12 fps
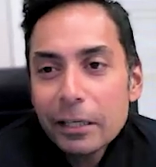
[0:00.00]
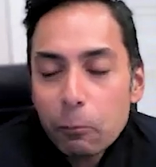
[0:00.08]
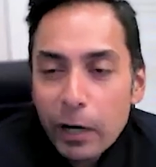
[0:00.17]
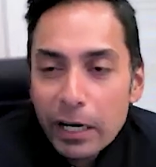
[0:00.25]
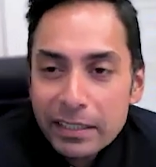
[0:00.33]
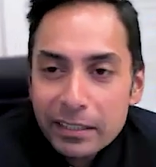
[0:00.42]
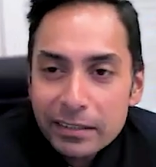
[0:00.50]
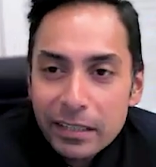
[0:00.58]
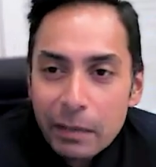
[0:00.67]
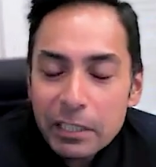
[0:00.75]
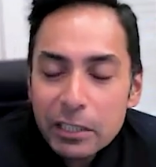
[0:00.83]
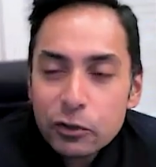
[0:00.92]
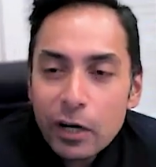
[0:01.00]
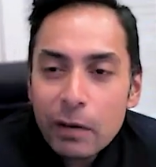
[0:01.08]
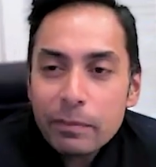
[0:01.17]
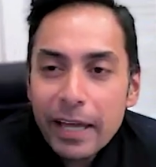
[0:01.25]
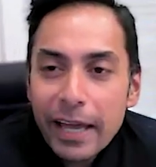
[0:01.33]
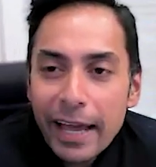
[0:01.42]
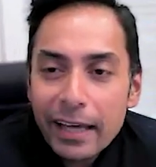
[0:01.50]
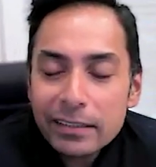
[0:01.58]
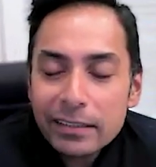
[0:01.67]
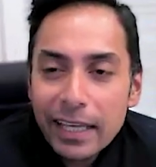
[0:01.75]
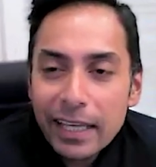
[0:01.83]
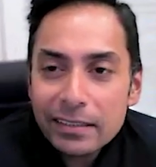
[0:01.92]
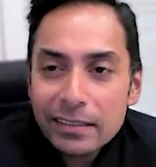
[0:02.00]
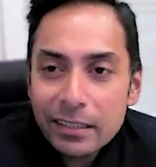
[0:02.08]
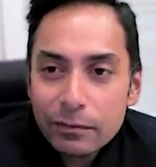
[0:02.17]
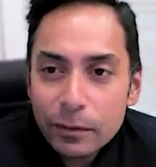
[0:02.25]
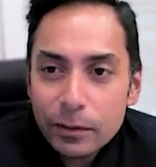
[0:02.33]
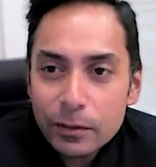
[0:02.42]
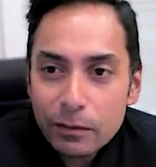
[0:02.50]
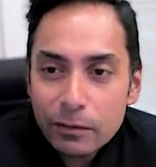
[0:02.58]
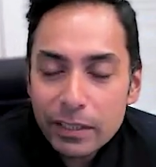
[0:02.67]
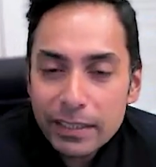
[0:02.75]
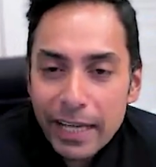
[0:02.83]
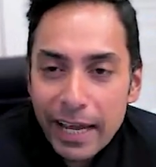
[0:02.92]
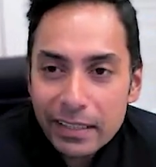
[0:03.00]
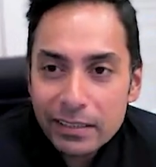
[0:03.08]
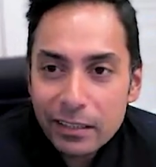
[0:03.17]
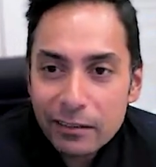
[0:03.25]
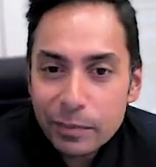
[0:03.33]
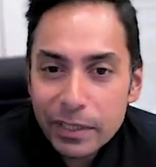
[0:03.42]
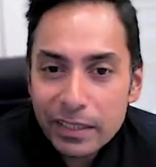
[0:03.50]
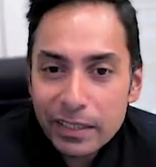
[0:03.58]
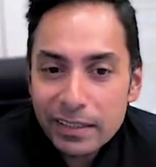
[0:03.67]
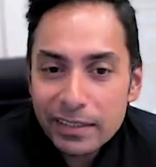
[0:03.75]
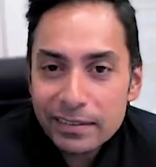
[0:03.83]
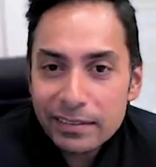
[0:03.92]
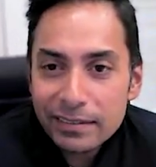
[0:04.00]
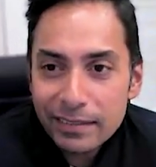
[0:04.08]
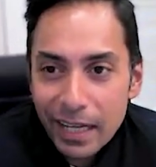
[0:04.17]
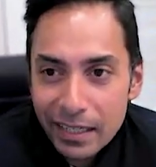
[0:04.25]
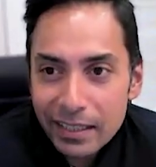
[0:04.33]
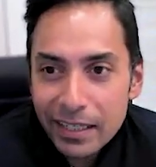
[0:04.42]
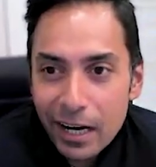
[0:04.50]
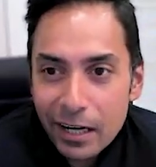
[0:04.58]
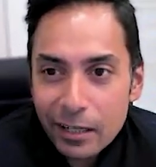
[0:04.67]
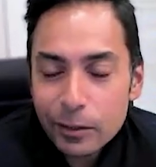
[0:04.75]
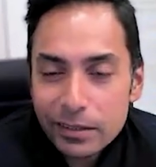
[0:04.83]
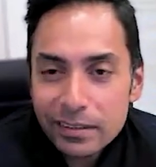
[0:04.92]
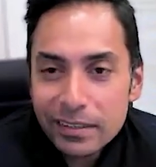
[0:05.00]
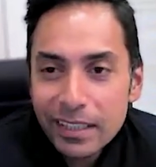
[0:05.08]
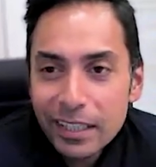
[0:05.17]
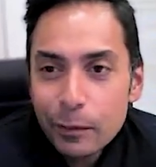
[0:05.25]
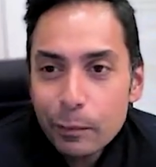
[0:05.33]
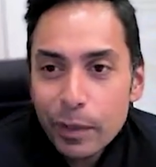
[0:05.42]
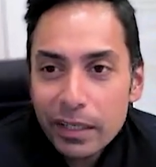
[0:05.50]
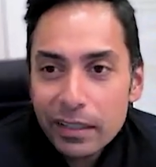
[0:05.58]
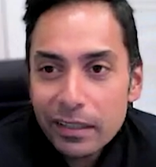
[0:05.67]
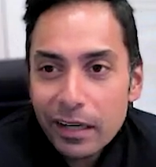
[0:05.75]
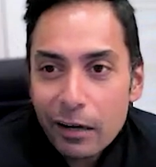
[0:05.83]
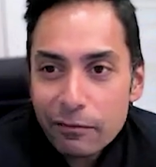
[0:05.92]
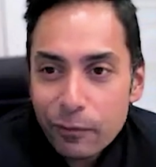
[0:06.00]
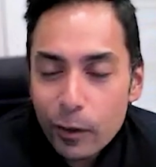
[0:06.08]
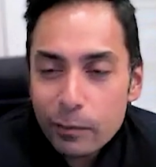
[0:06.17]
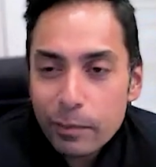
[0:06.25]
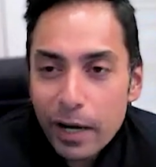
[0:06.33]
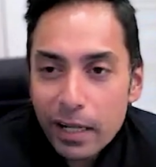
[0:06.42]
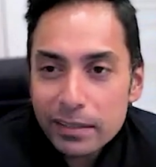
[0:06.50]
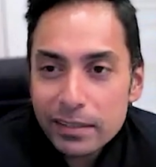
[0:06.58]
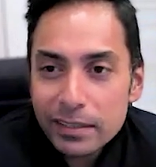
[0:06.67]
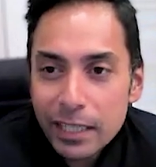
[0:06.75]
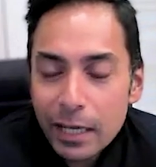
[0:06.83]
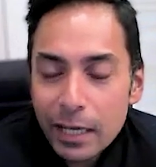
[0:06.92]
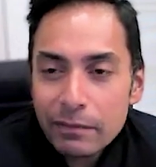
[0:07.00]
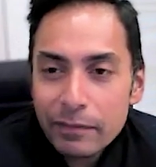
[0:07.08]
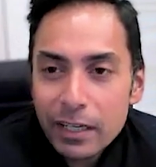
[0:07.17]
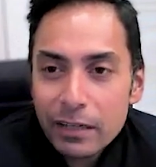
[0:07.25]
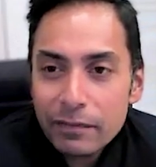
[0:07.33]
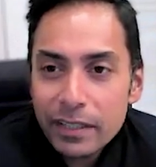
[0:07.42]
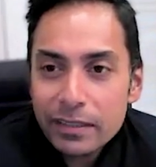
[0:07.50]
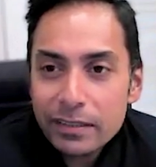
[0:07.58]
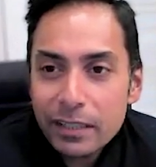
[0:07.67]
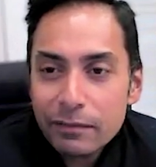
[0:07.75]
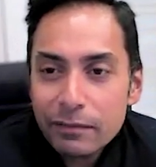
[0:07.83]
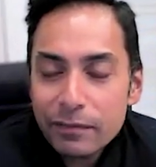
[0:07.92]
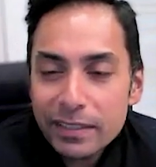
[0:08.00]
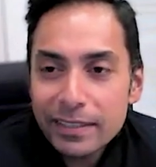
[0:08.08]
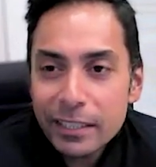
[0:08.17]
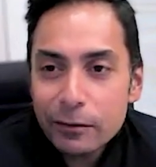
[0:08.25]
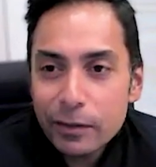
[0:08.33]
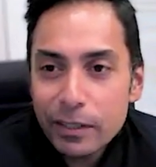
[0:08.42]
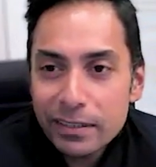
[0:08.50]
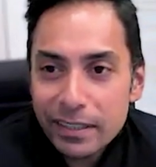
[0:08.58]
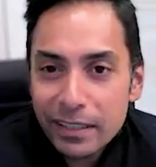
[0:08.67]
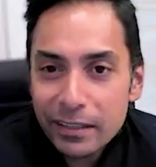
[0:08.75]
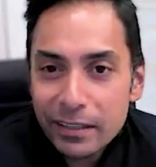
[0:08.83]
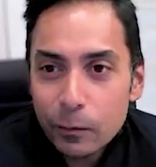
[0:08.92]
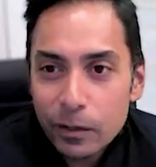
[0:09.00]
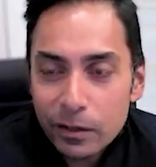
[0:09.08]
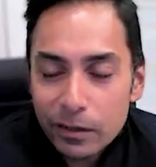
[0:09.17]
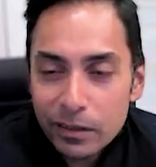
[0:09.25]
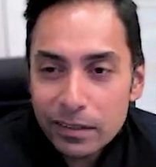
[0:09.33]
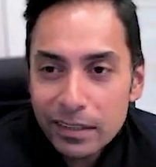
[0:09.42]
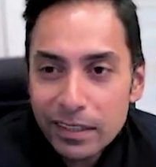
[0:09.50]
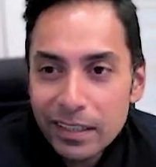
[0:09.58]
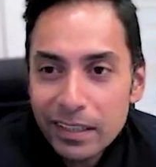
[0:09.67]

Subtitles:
Trump has less influence over the tax stuff because he's not in Congress. But on foreign policy, I mean, if he's de-risking the world,